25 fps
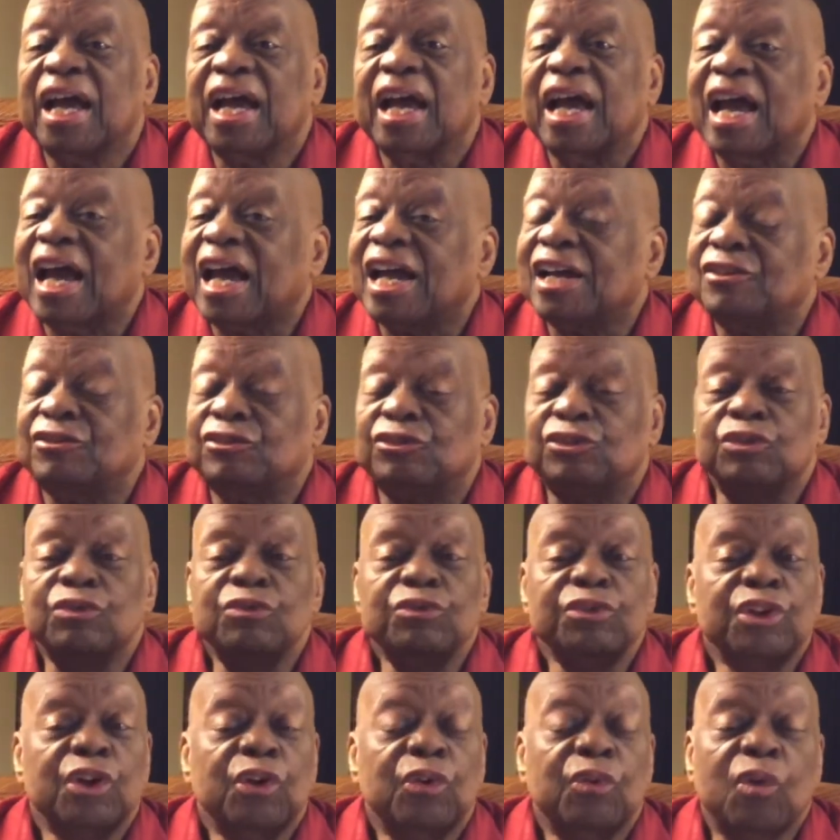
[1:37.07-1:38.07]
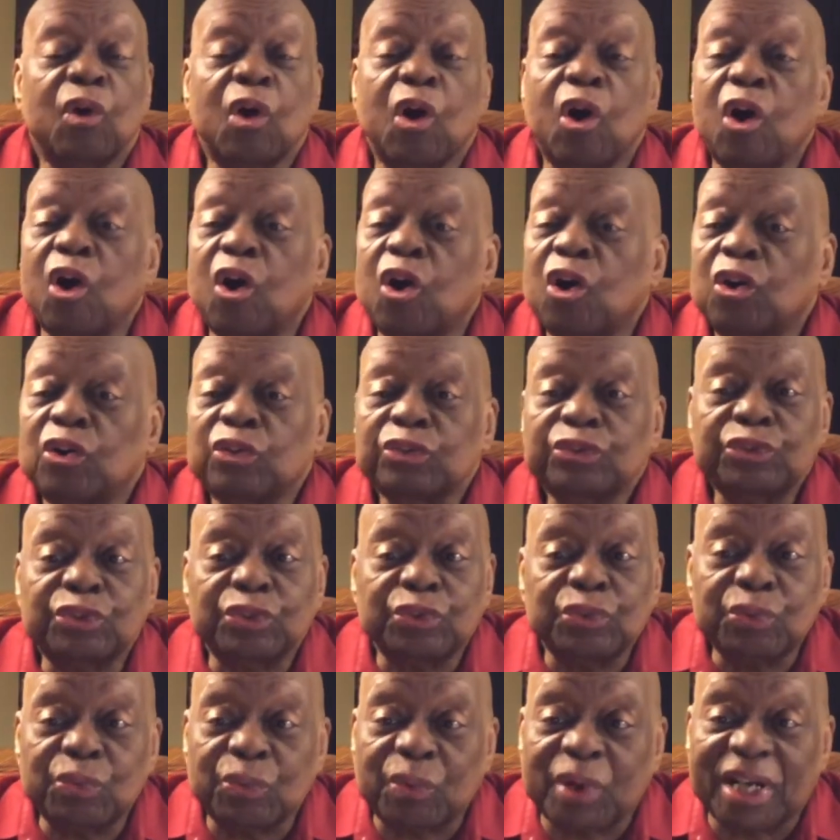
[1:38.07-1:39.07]
As you know all too
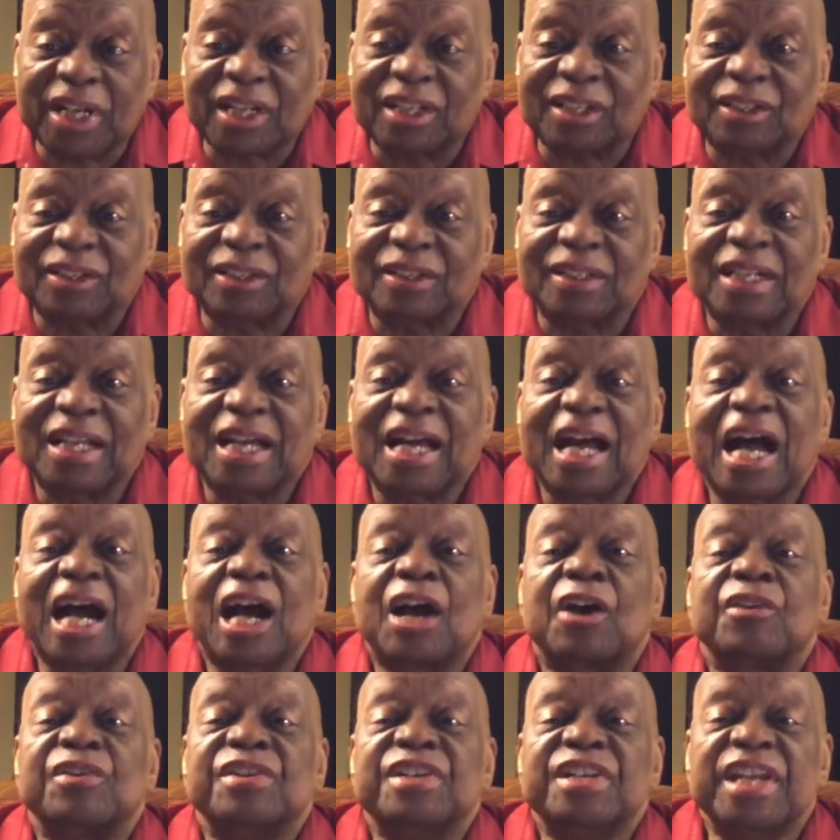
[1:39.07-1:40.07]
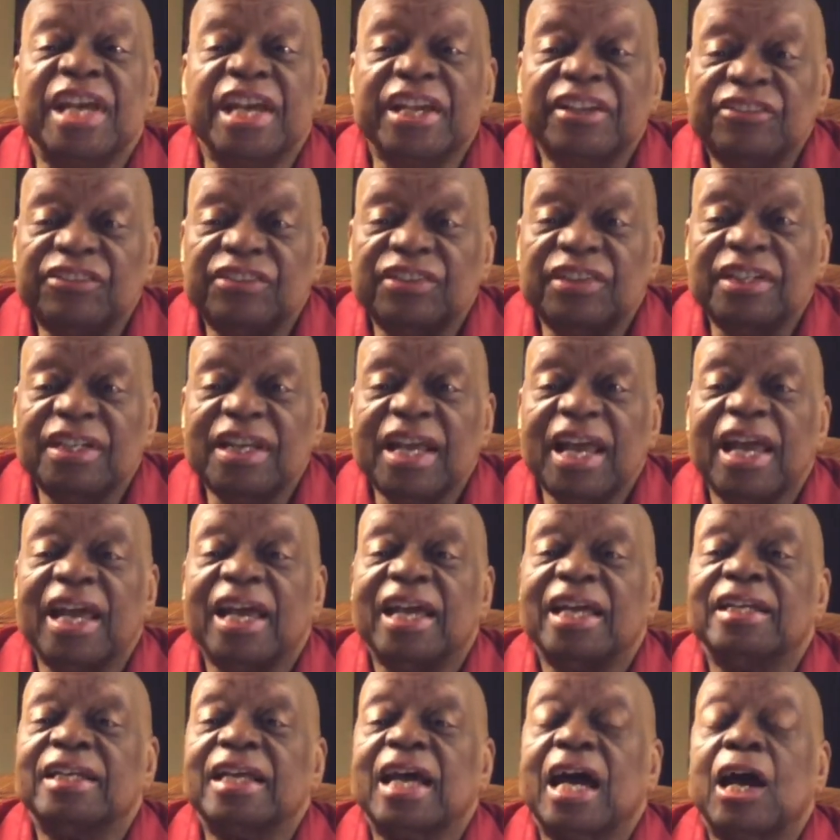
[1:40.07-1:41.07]
well, our nation
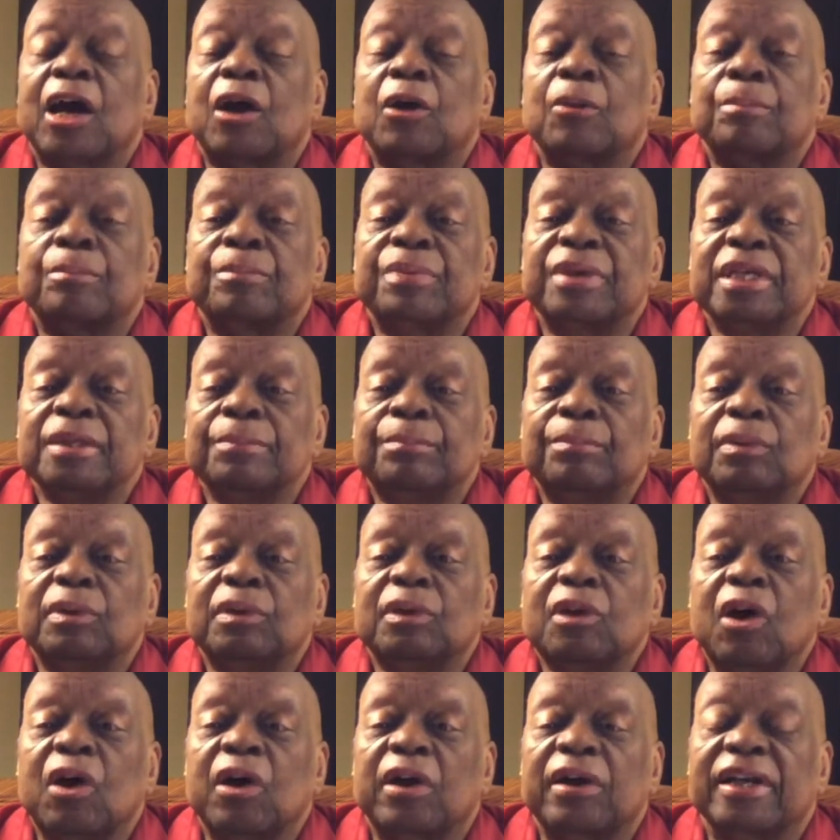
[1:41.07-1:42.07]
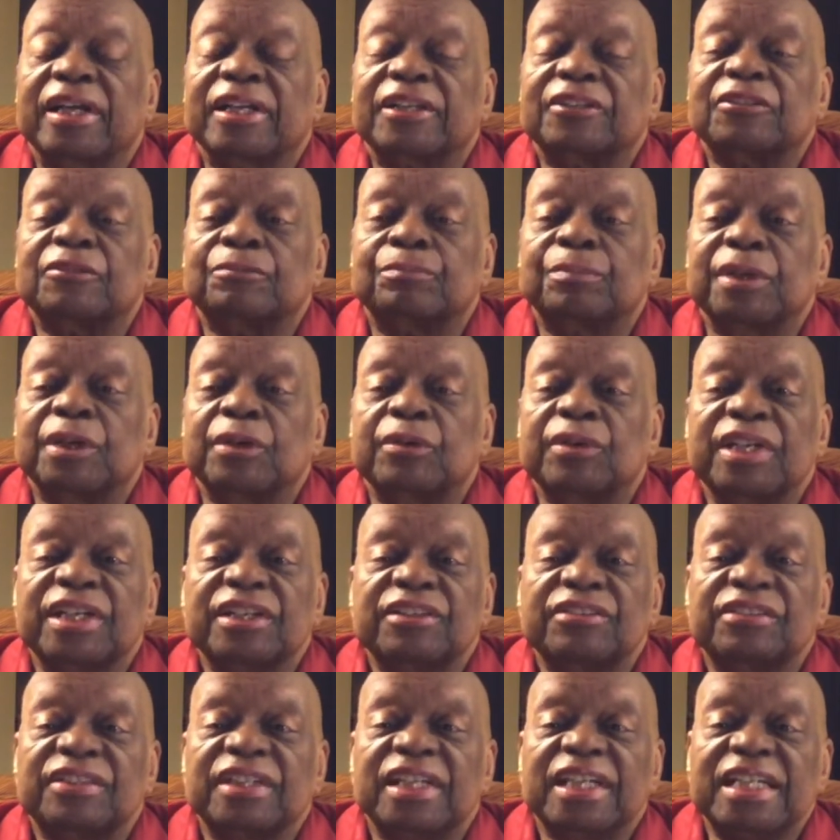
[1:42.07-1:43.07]
and our people are
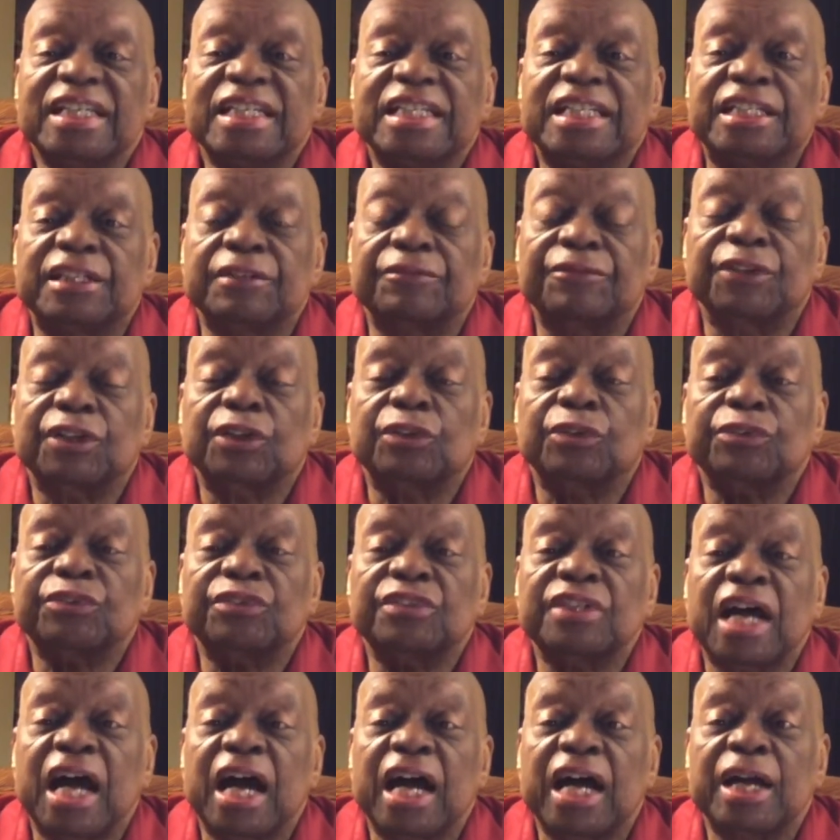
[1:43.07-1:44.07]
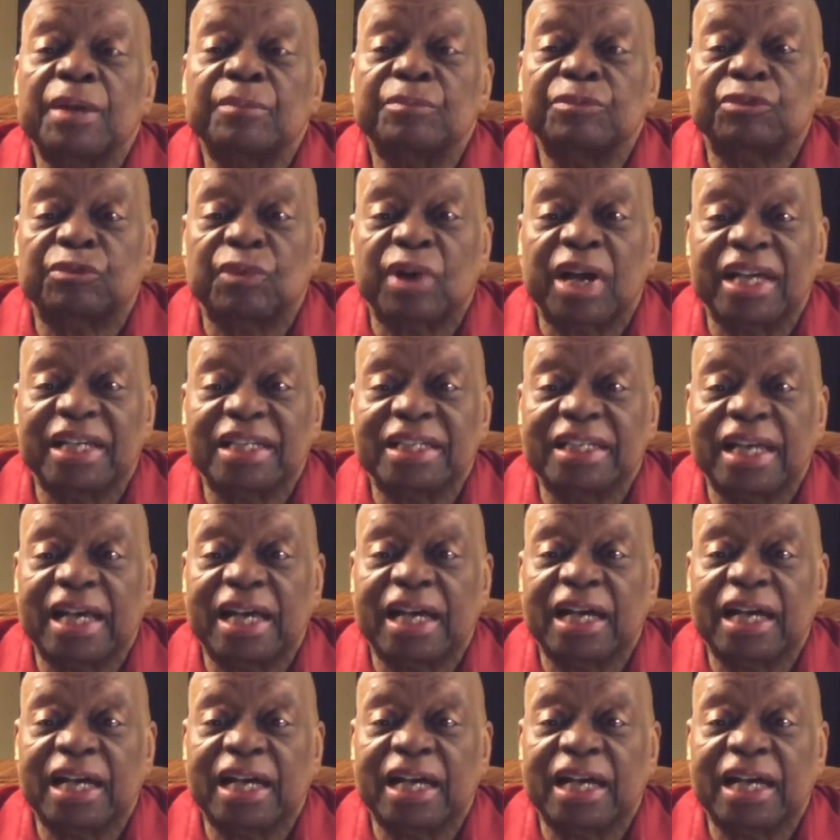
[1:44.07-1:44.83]
experiencing difficult times right now.